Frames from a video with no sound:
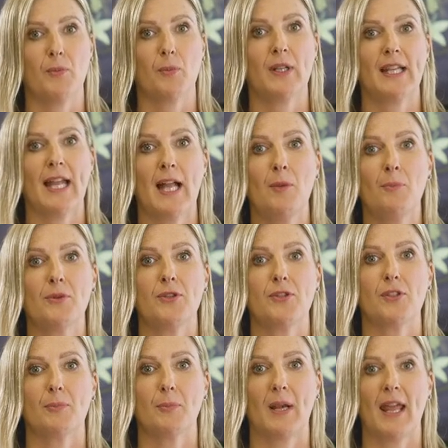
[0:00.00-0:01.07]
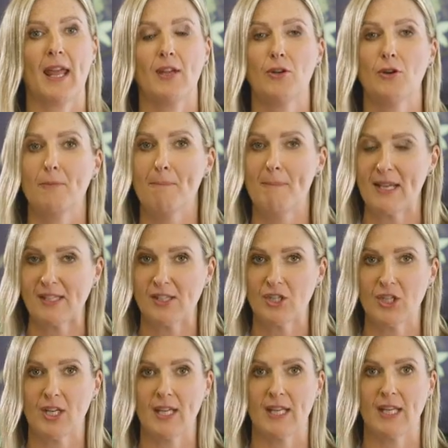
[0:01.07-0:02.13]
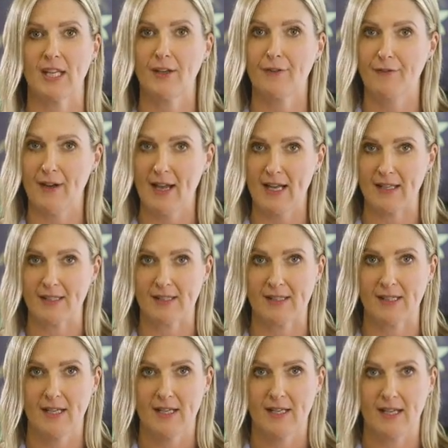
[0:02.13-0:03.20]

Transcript: will help you to plan your messaging in advance